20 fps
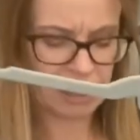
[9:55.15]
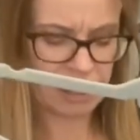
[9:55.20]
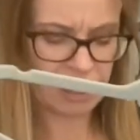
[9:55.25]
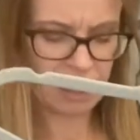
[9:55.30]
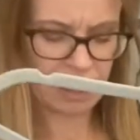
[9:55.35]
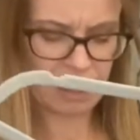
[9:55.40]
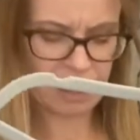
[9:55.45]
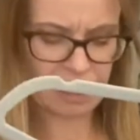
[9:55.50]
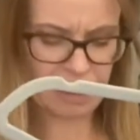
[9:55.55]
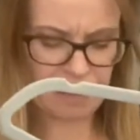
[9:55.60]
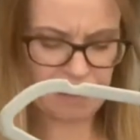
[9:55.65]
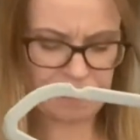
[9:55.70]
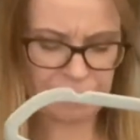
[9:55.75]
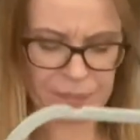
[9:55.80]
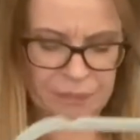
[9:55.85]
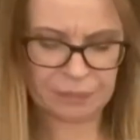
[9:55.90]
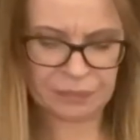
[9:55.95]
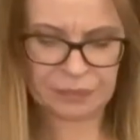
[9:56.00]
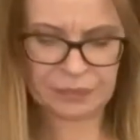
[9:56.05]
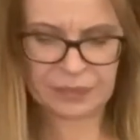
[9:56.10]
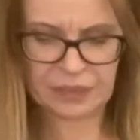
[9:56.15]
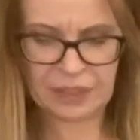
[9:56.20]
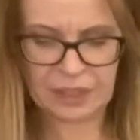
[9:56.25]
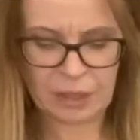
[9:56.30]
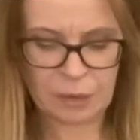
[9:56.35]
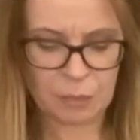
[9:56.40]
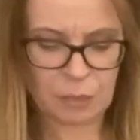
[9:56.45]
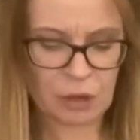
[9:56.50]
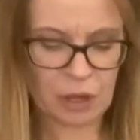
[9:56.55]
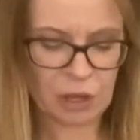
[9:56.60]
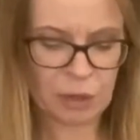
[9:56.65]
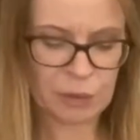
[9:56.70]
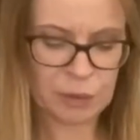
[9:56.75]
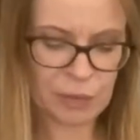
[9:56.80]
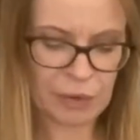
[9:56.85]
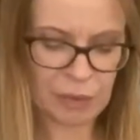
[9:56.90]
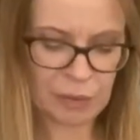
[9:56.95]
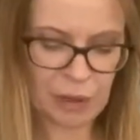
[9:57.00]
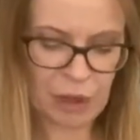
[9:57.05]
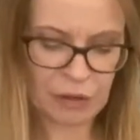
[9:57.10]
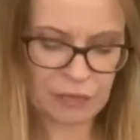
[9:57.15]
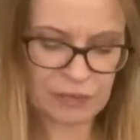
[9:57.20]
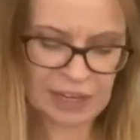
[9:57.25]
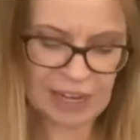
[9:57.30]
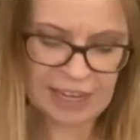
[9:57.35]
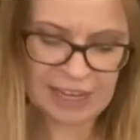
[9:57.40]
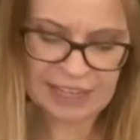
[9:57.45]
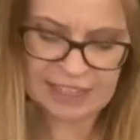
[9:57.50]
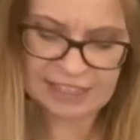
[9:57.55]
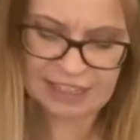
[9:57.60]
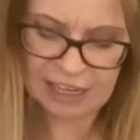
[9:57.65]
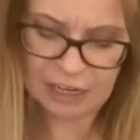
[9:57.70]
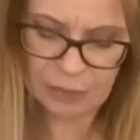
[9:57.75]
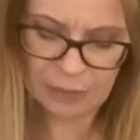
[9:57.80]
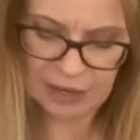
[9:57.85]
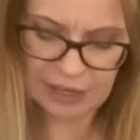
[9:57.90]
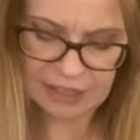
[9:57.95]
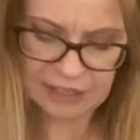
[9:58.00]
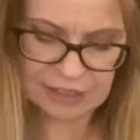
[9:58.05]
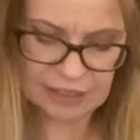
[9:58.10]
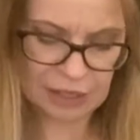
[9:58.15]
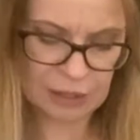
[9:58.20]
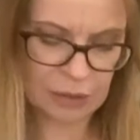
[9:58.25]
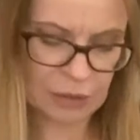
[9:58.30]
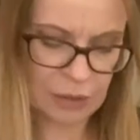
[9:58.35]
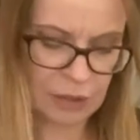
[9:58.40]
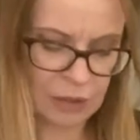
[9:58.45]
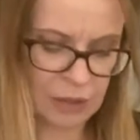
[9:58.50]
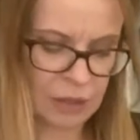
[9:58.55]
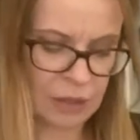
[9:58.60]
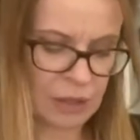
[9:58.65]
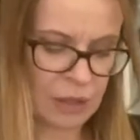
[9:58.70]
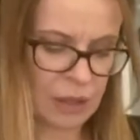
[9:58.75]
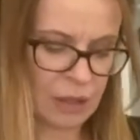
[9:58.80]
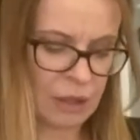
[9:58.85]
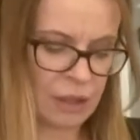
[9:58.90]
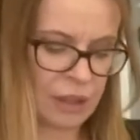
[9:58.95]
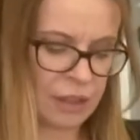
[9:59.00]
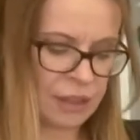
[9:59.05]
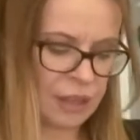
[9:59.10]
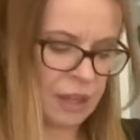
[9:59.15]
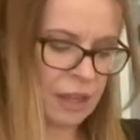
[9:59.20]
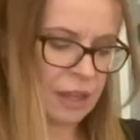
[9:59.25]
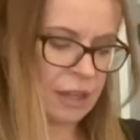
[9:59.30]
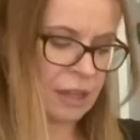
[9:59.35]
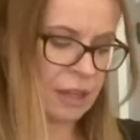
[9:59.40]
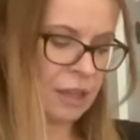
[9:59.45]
but I always wear it over leggings anyway, so I think